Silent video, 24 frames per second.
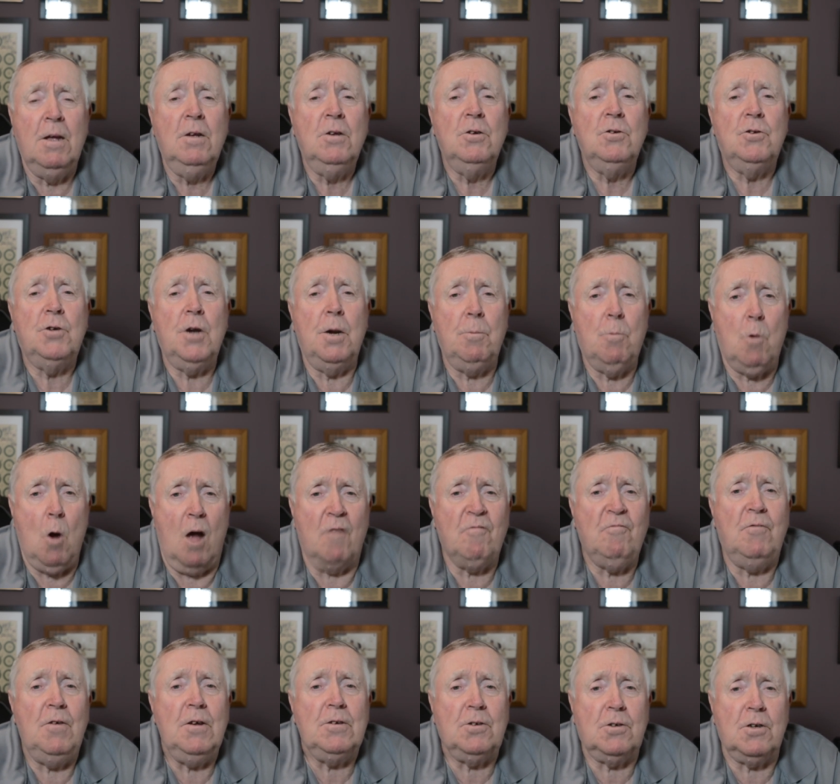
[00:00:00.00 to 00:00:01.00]
She
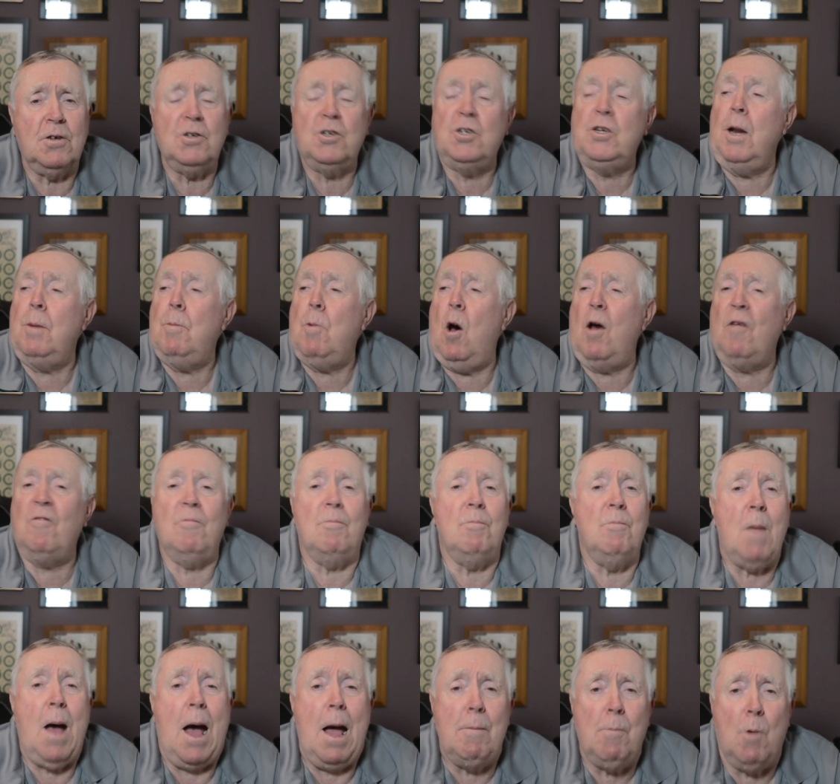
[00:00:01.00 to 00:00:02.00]
brought
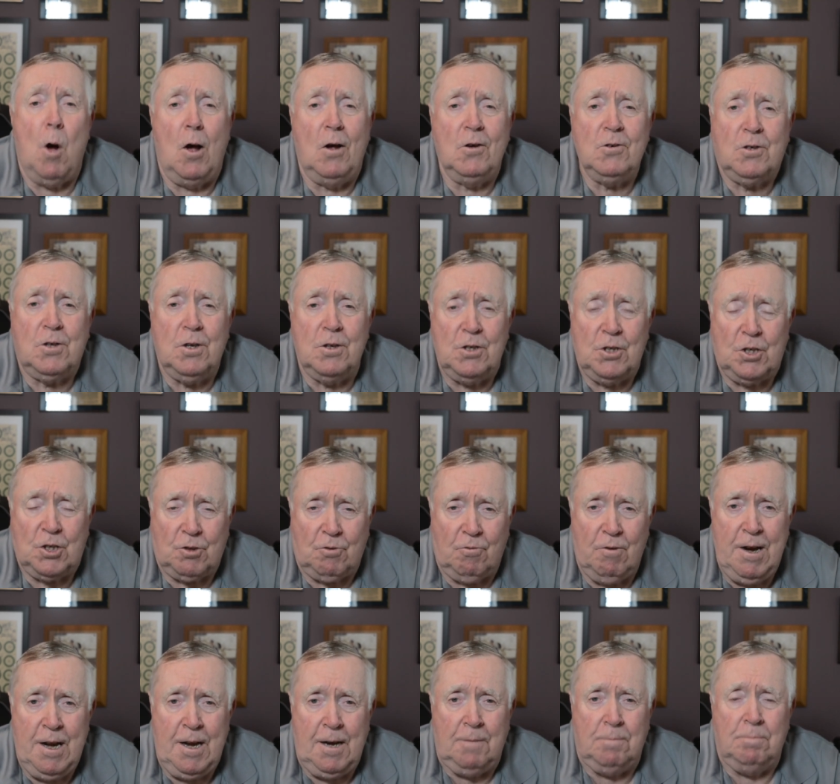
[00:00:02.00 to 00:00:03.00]
eyeballs to the
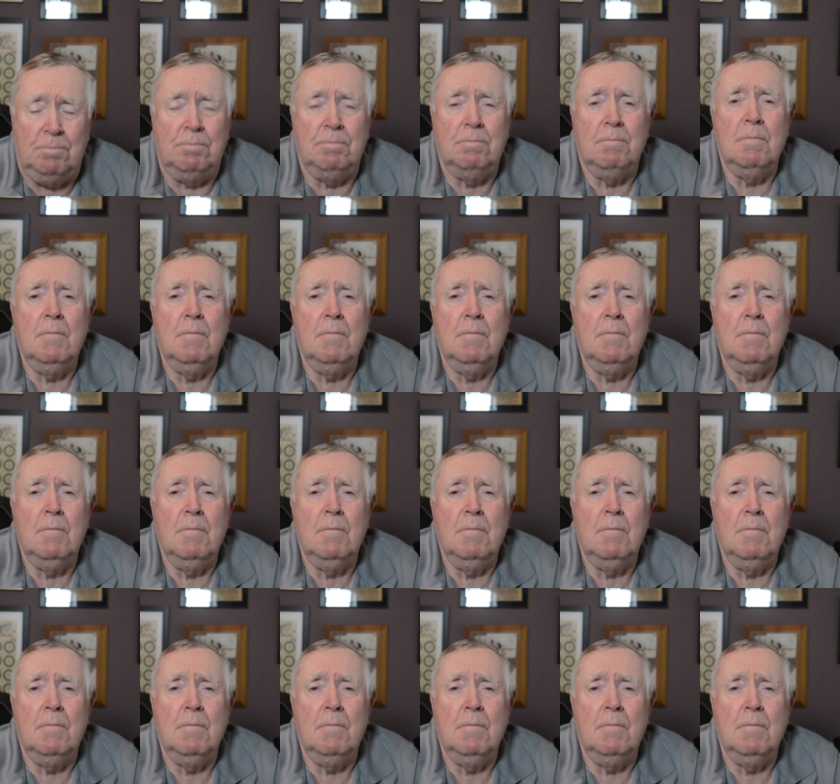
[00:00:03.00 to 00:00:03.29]
screen.